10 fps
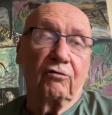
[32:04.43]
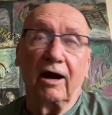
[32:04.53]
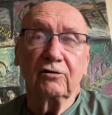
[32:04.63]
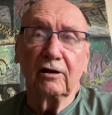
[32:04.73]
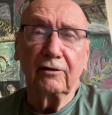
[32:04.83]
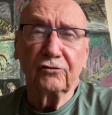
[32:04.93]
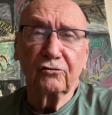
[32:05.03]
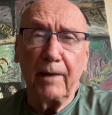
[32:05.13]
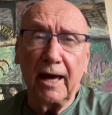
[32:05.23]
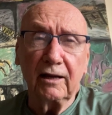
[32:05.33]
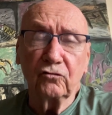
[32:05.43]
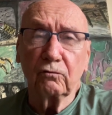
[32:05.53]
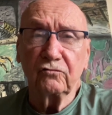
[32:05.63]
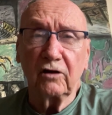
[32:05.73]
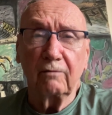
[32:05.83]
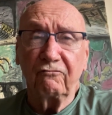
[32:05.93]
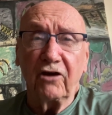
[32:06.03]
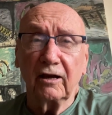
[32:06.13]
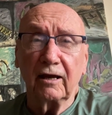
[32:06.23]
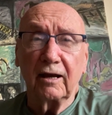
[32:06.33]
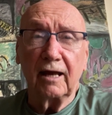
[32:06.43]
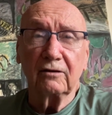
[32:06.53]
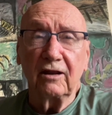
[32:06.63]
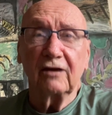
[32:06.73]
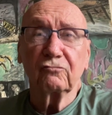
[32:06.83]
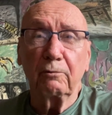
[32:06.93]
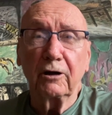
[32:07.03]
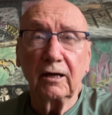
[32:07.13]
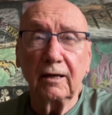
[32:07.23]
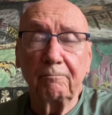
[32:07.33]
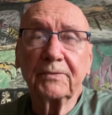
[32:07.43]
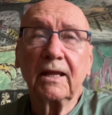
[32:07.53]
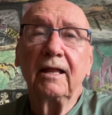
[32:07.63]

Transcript: trying to learn Spanish, which I'm failing at desperately.